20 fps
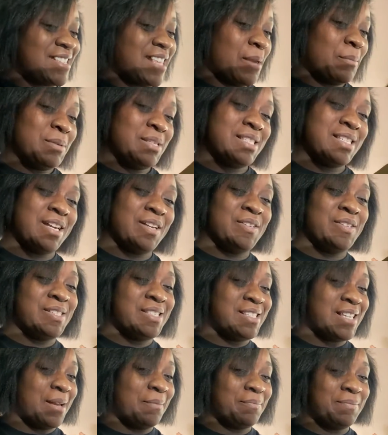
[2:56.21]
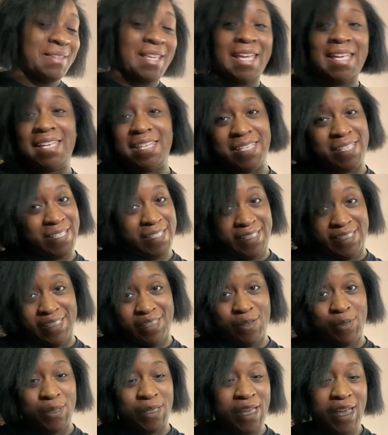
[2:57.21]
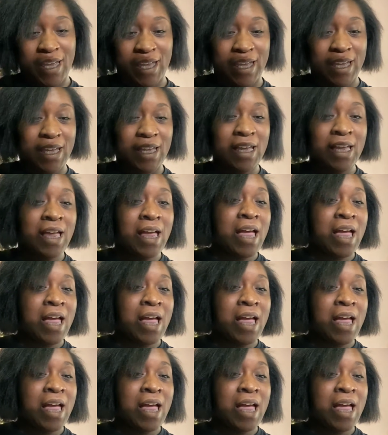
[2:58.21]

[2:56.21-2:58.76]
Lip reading: Let me tell you something, okay?